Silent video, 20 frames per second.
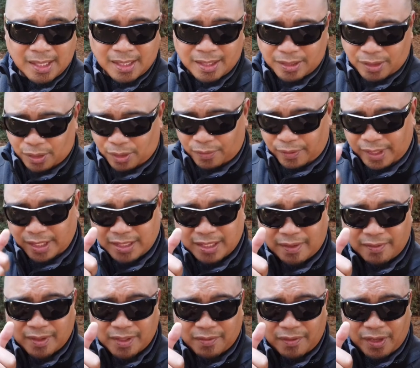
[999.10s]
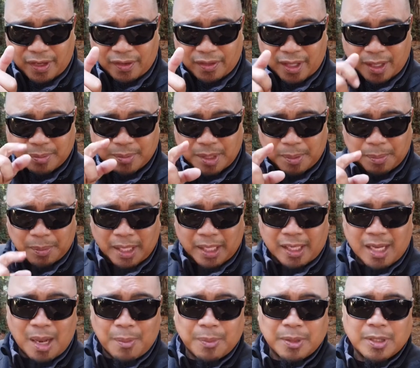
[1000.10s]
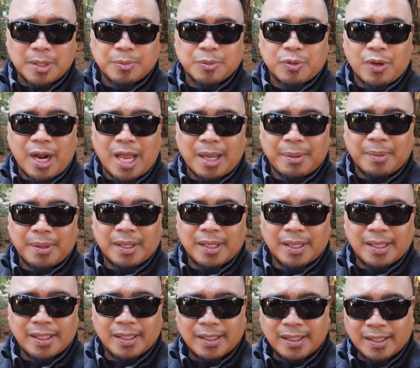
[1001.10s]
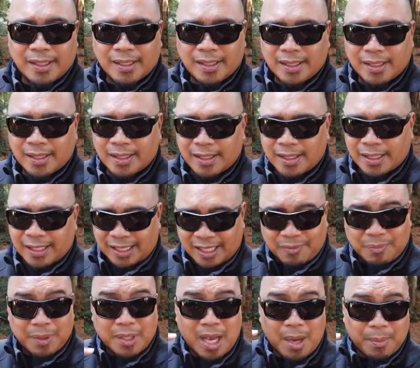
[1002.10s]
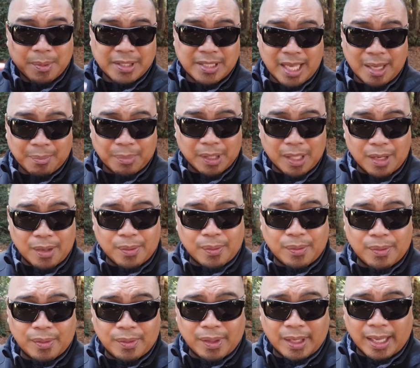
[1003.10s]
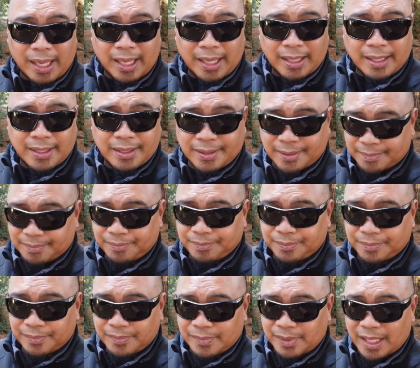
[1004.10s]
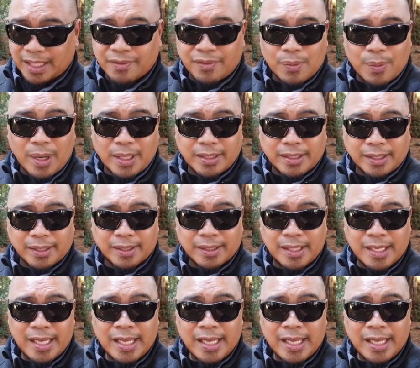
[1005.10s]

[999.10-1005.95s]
So don't forget to give this video a thumbs up, like, comment, and subscribe. Leave me comments down below. And thanks for watching.